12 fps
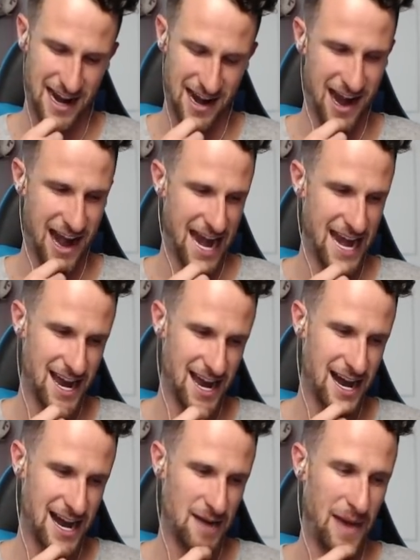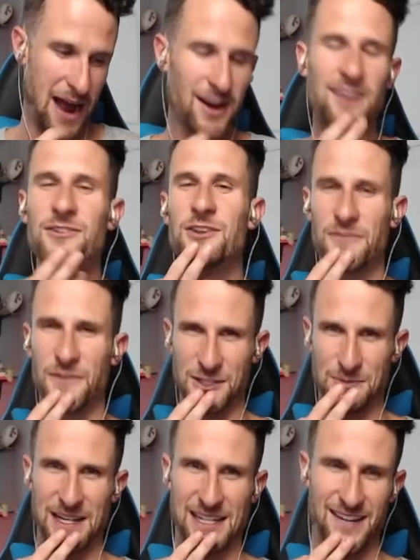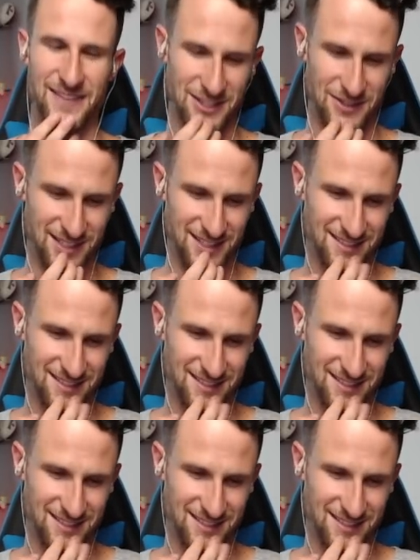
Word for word: All right. Um, I'll give you the first pick on this one.